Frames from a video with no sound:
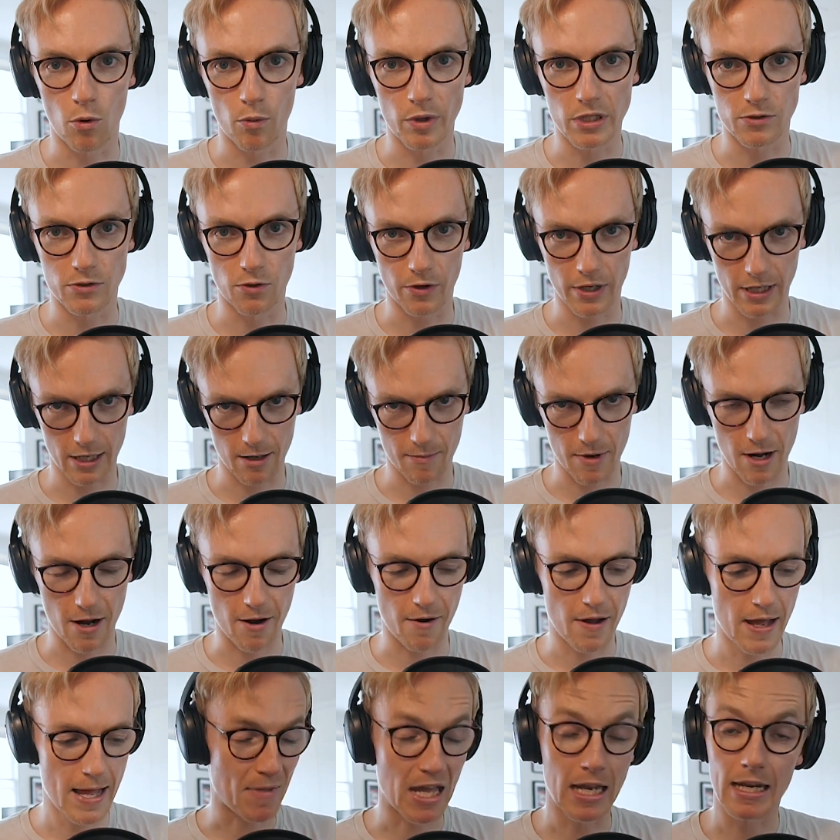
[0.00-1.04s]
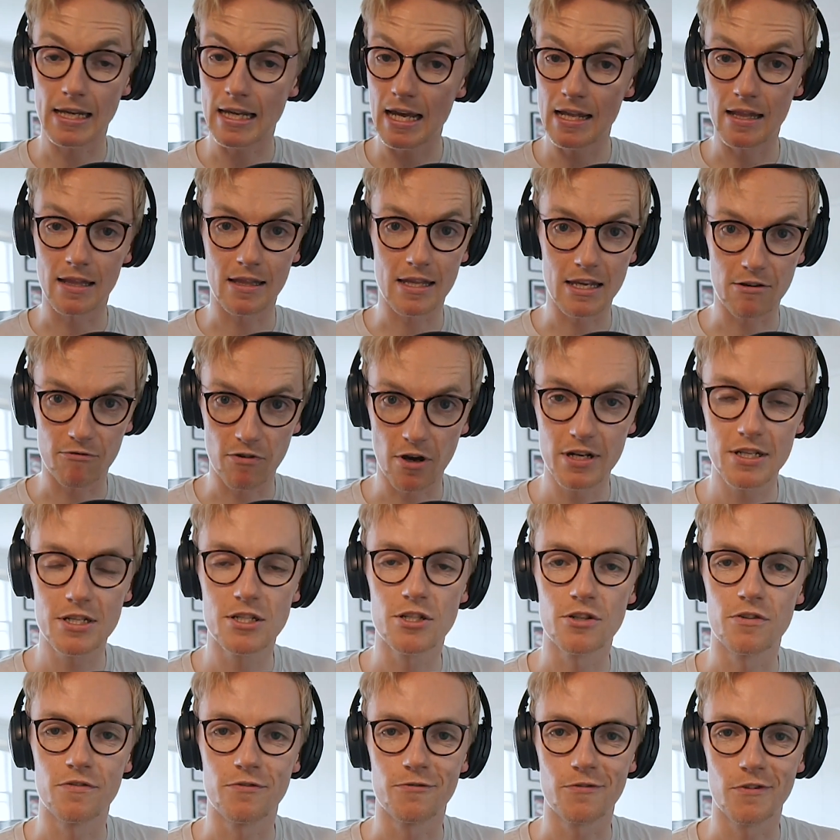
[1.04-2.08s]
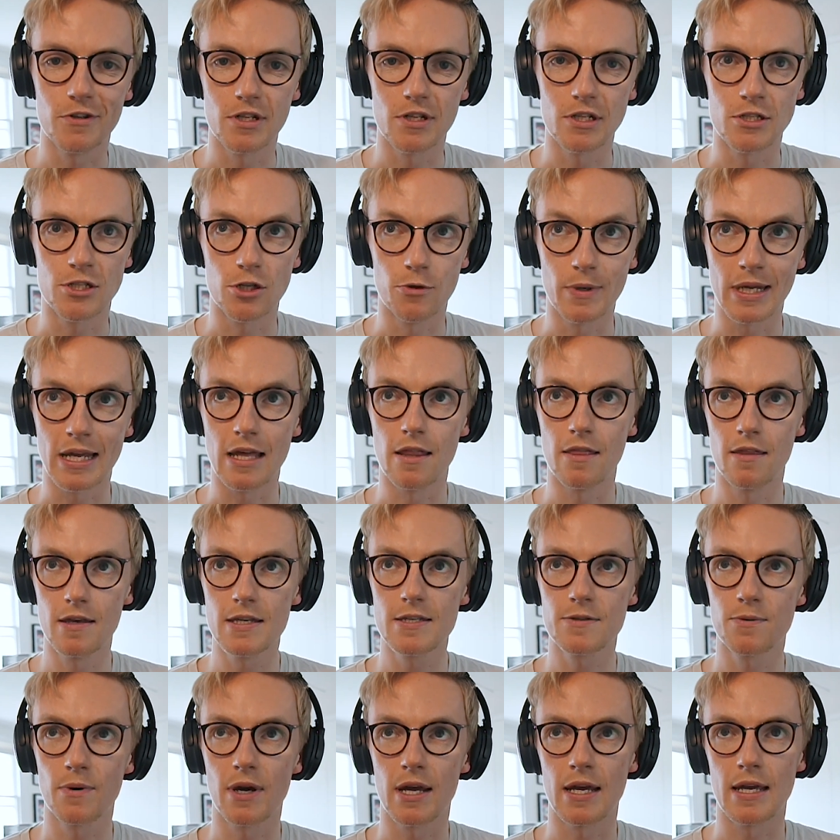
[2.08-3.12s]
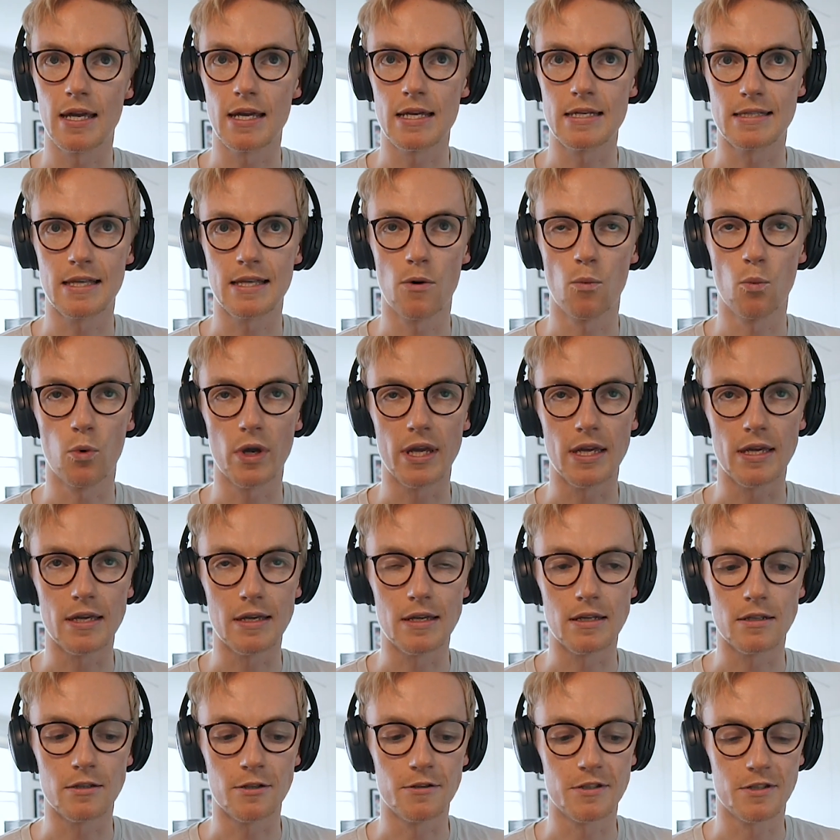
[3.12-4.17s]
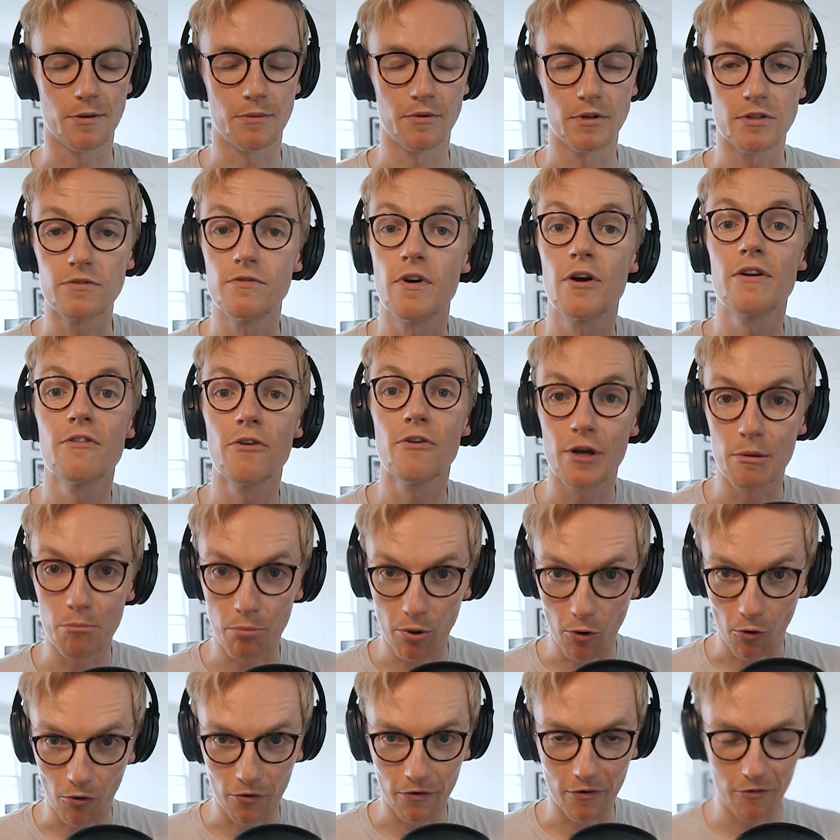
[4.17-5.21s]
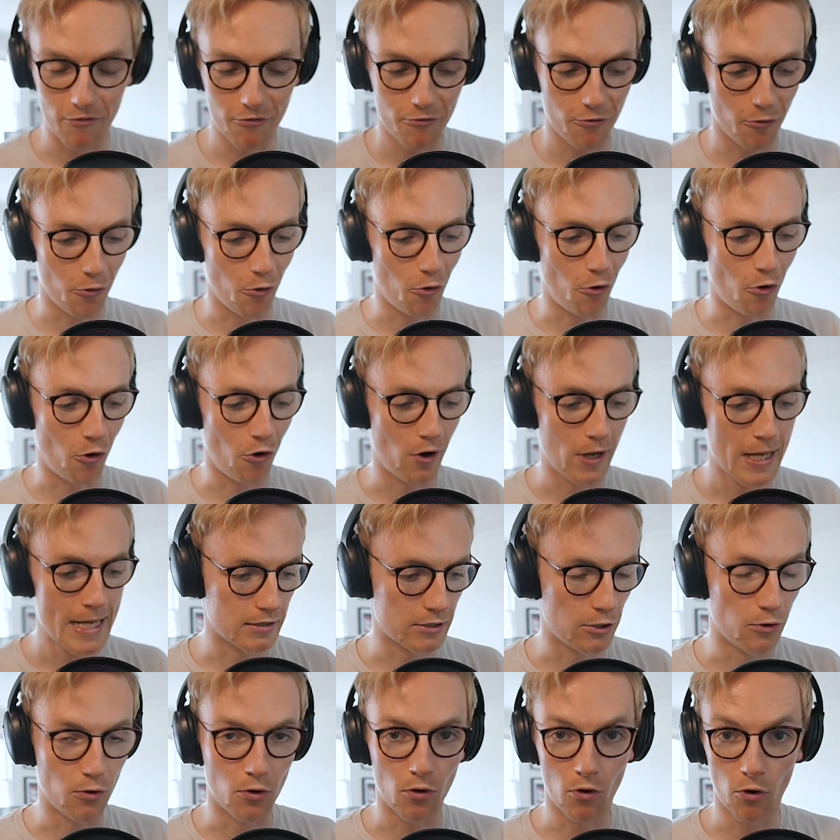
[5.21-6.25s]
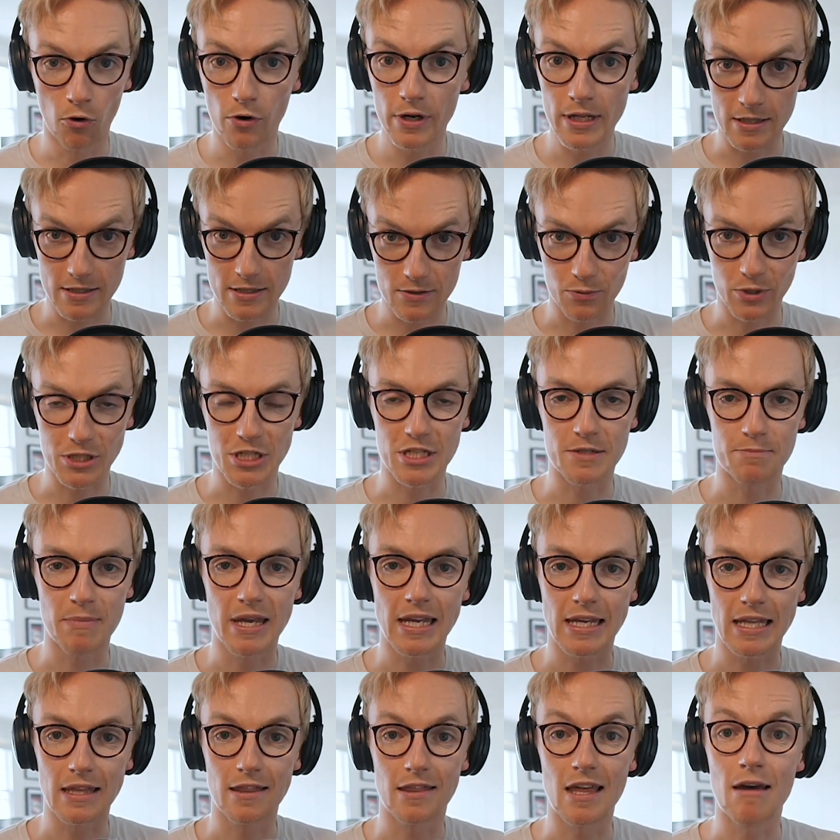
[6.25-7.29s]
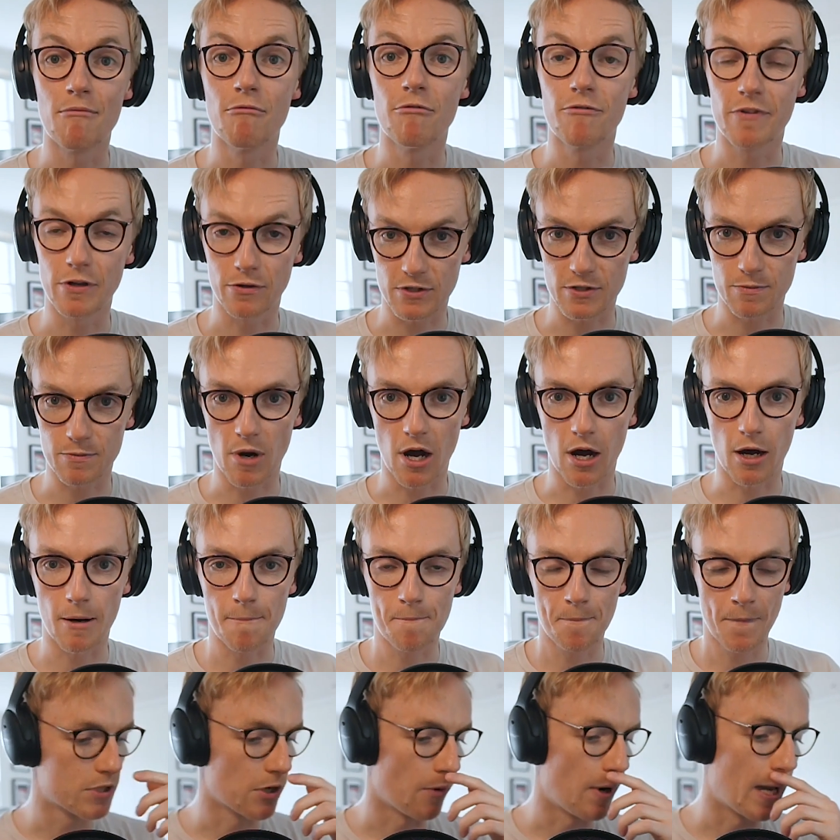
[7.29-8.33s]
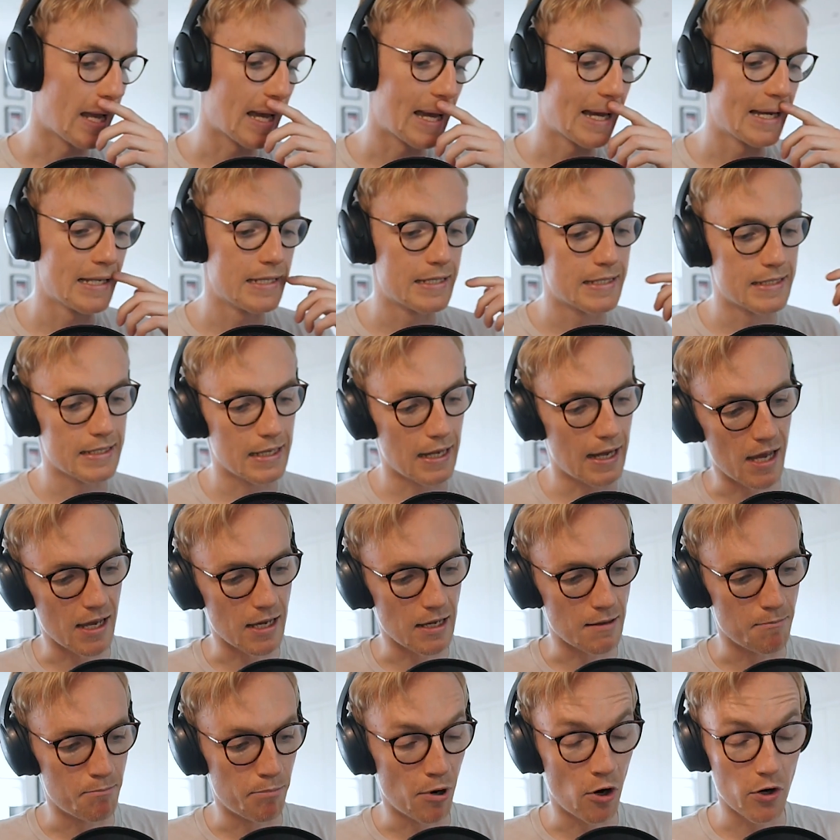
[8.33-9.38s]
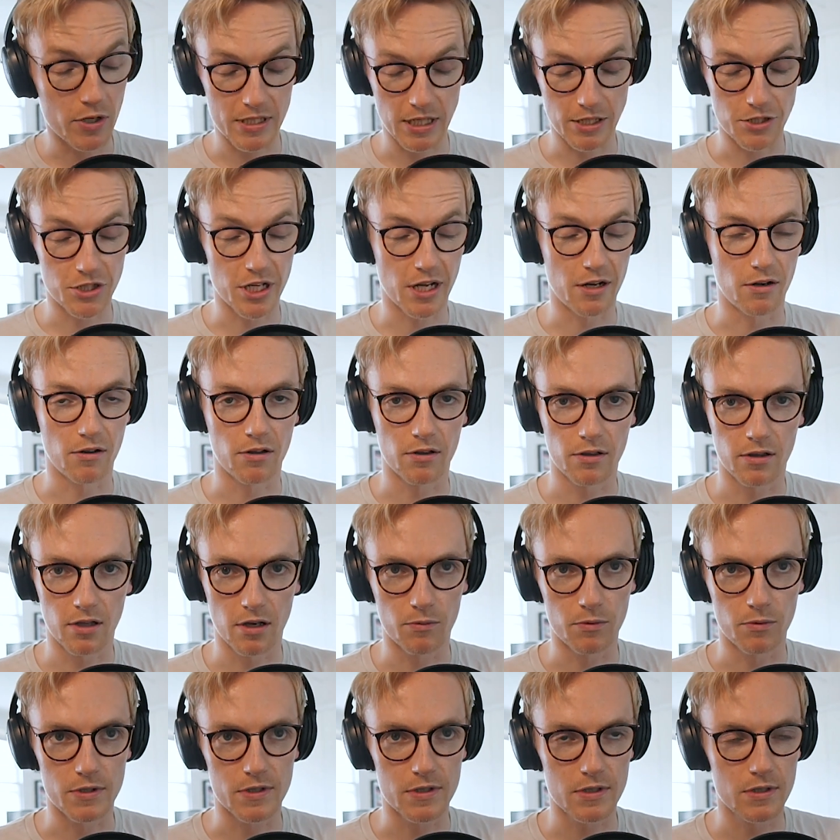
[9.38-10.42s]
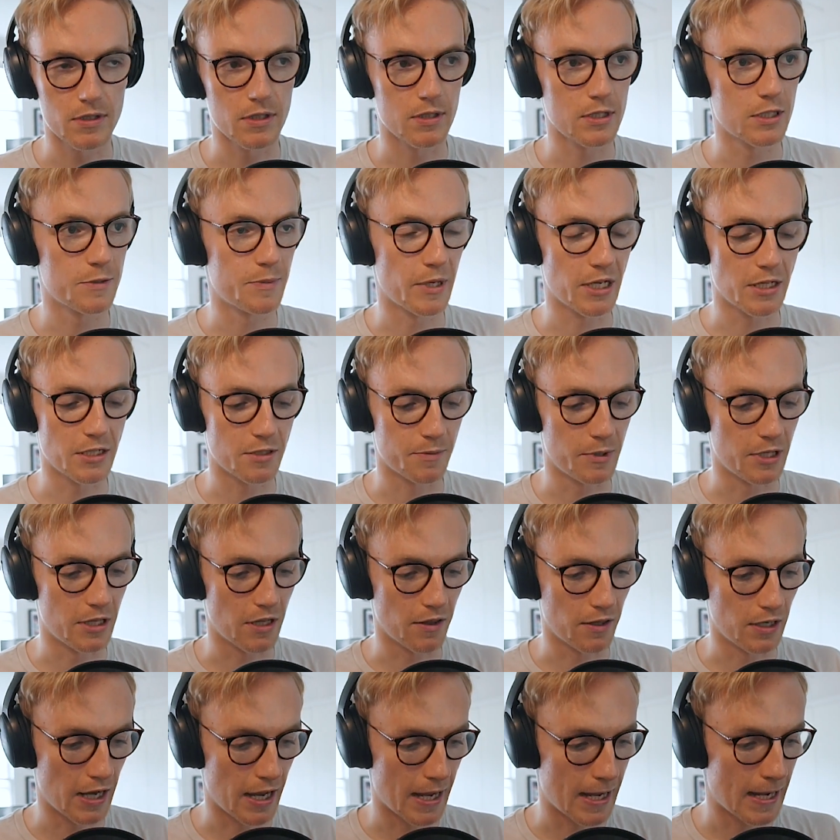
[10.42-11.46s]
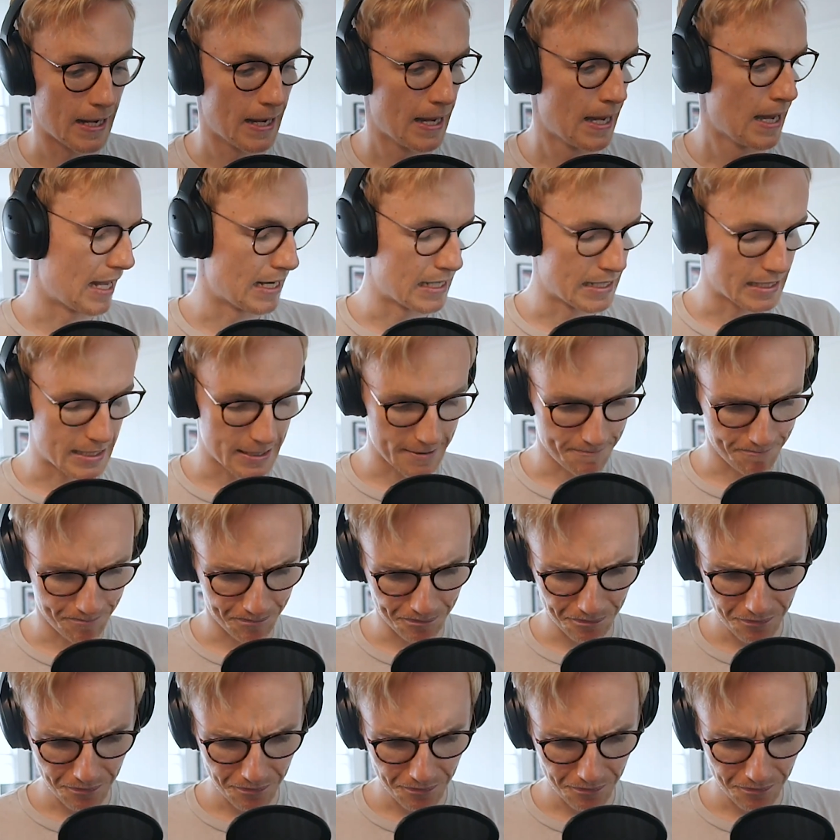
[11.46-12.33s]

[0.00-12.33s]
what we're talking about. And again, the advantage of doing it this way is that we do something that's very, very important for your audience, which is making them feel smart. So I had a boxing channel that was speaking to me the other day, and